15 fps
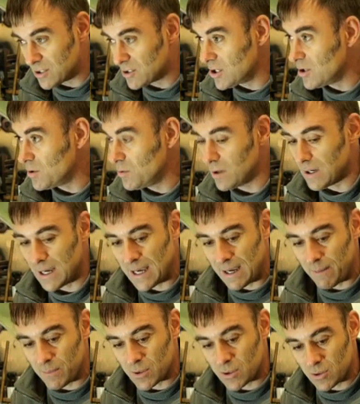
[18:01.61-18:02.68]
do.
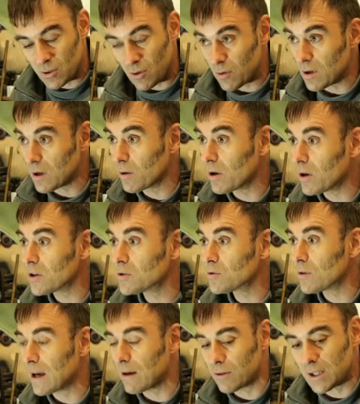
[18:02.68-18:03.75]
So we've got to
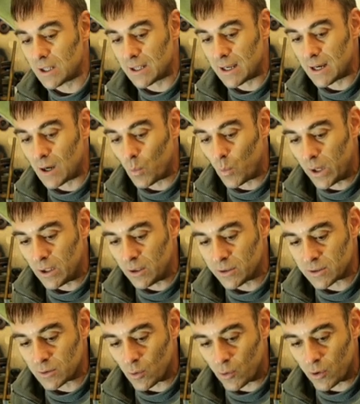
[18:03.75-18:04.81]
sort out the
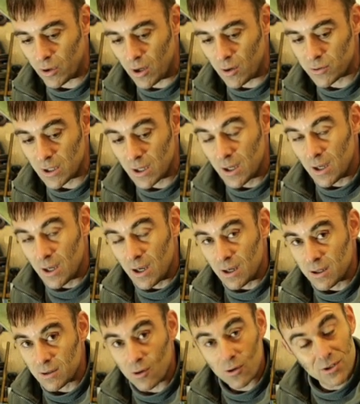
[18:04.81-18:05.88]
wheels and order those.
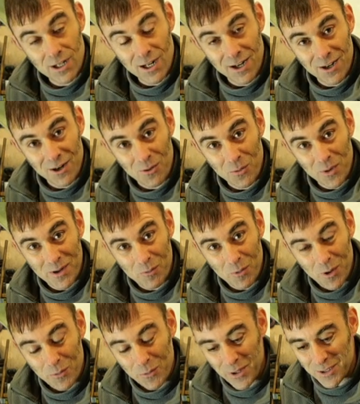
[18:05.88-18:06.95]
I'm not telling you
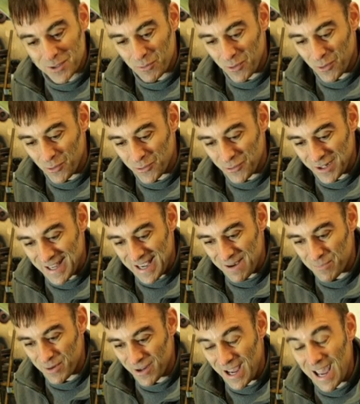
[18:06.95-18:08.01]
what wheels we're ordering
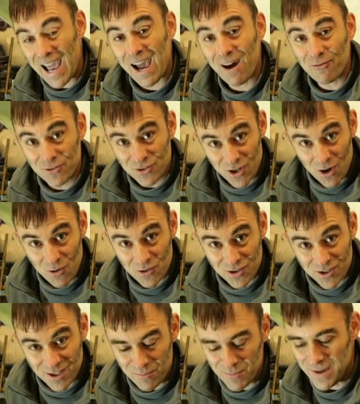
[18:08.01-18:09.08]
yet, but I have
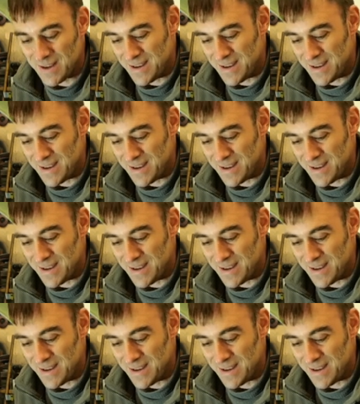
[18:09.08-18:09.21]
chosen them.